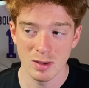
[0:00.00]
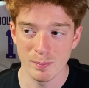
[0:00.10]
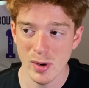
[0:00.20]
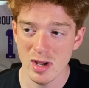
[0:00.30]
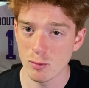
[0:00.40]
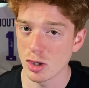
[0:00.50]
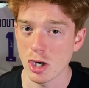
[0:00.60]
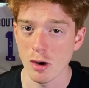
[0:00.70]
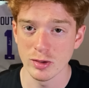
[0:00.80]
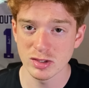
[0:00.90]
But
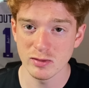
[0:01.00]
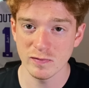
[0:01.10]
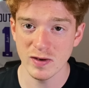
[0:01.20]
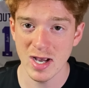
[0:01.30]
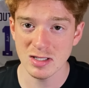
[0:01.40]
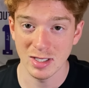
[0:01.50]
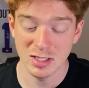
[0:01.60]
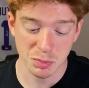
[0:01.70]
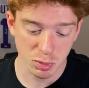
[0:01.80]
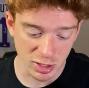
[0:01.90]
regardless of the fact, it's
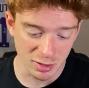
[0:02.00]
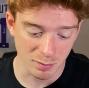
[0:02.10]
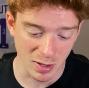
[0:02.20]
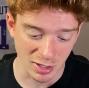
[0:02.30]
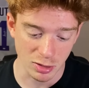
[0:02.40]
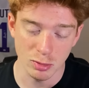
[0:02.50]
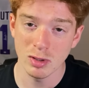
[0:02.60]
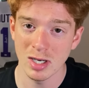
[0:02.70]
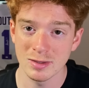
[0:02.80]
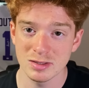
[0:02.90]
pretty minute,
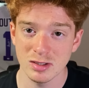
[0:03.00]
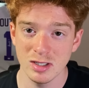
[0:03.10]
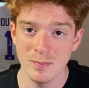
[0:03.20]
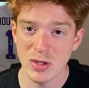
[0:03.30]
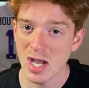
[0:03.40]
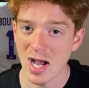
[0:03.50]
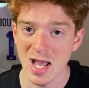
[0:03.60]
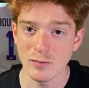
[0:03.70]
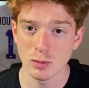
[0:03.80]
honestly. I've